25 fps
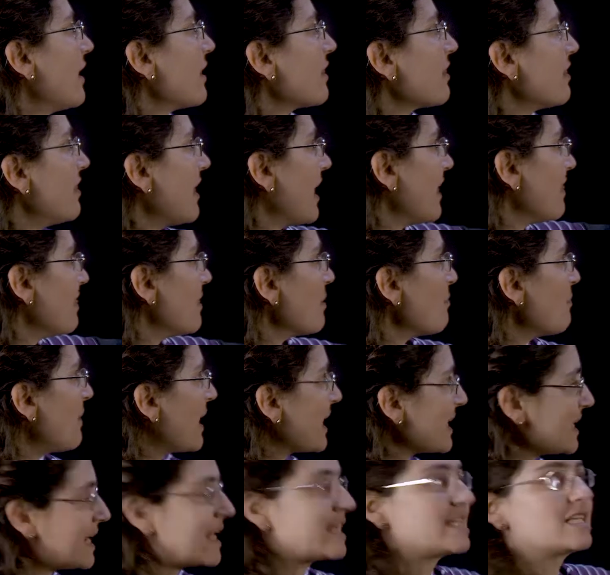then the
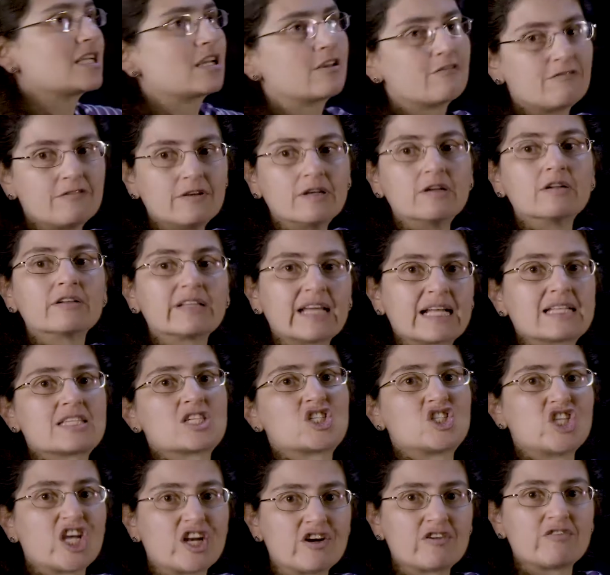magnetic field that's
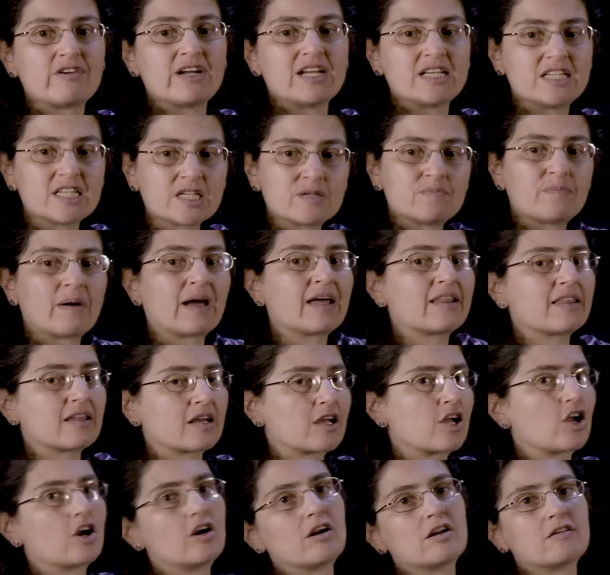generated by the
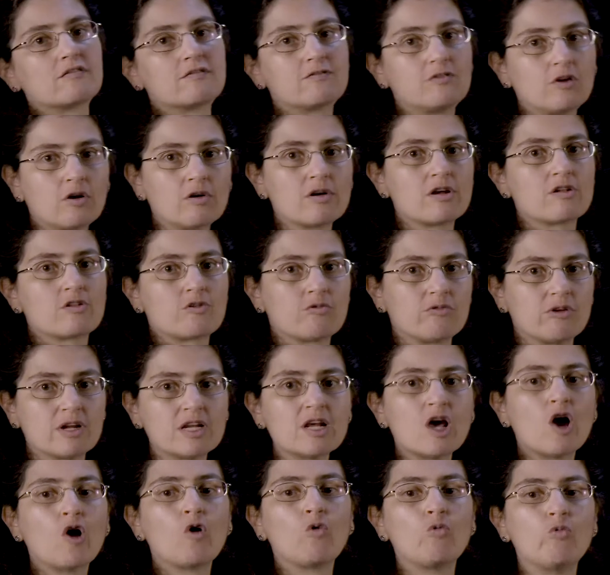current flowing through it
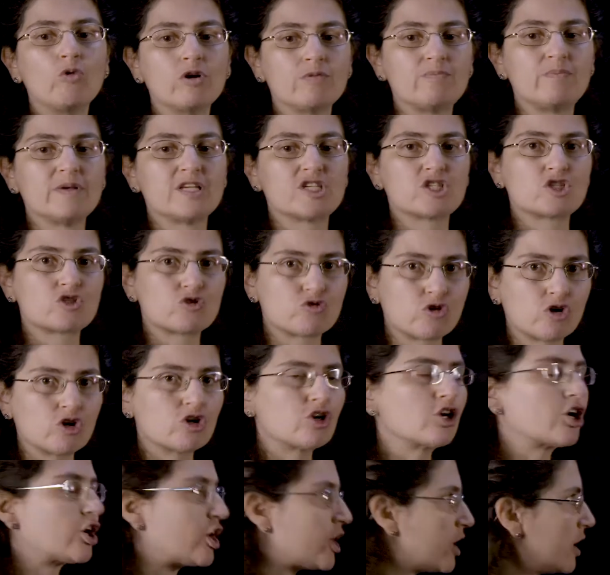would be
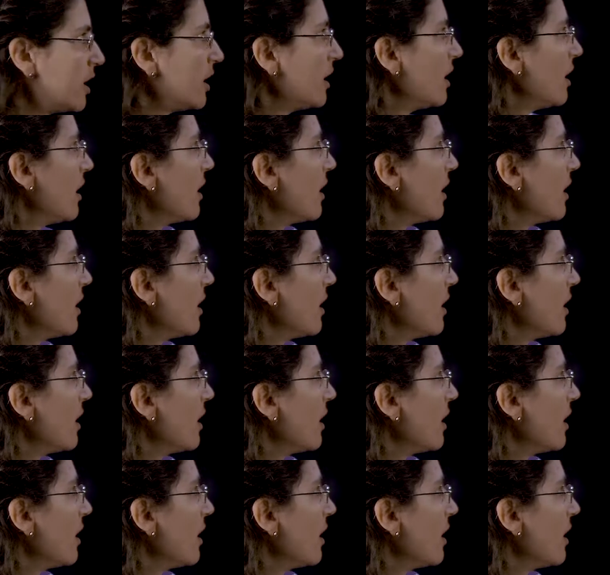stronger